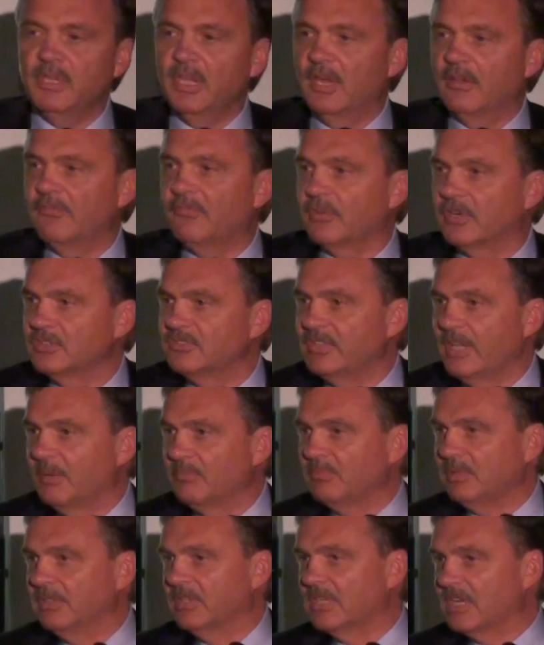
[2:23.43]
We have, for
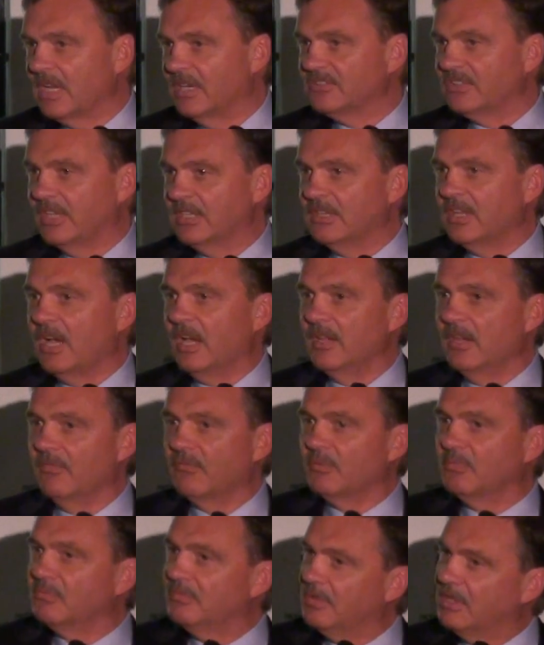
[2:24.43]
example, the Casa Italia
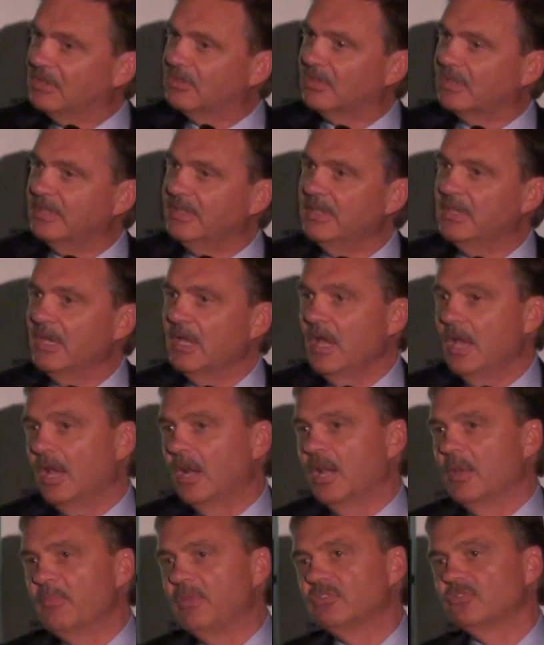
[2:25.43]
from Italy,
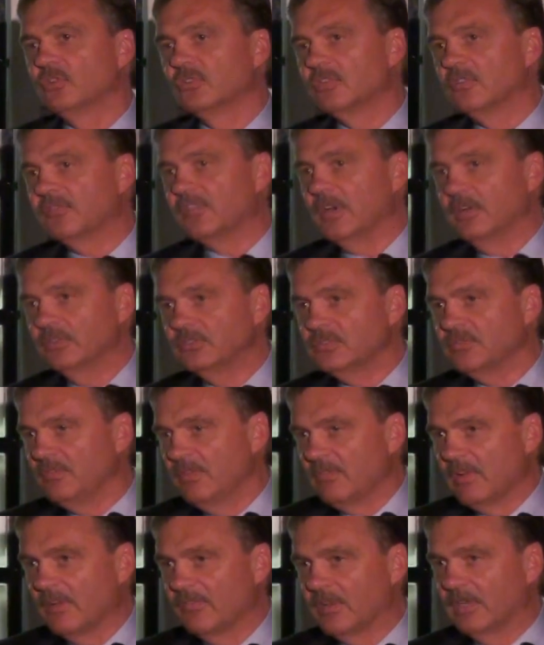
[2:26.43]
La Maison de France,
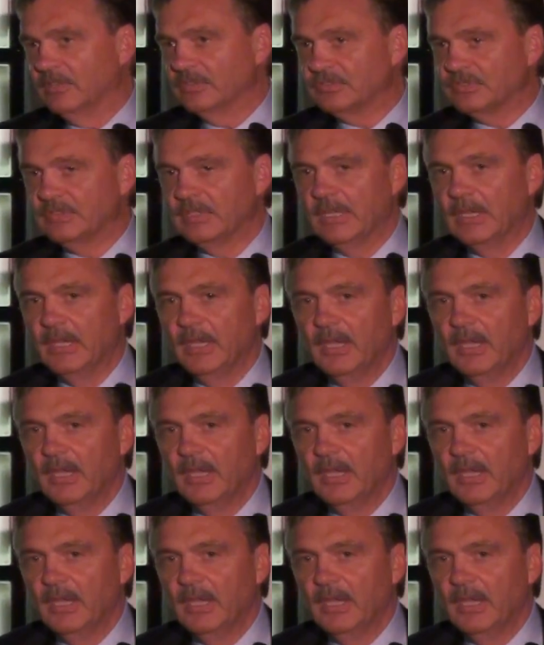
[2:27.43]
Vive la France.